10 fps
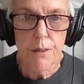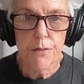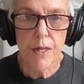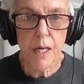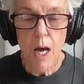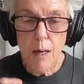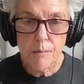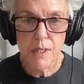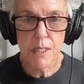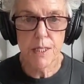that
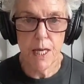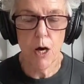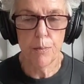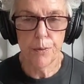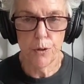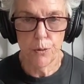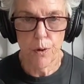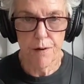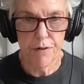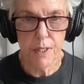comes in to help you
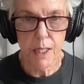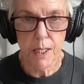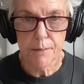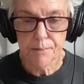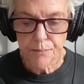every day,